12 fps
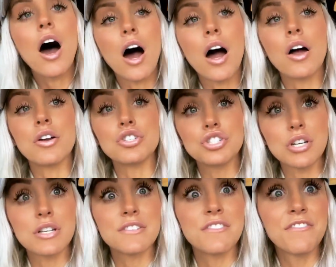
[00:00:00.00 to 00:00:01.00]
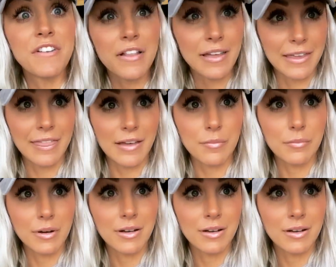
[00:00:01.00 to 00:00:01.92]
on just filling them.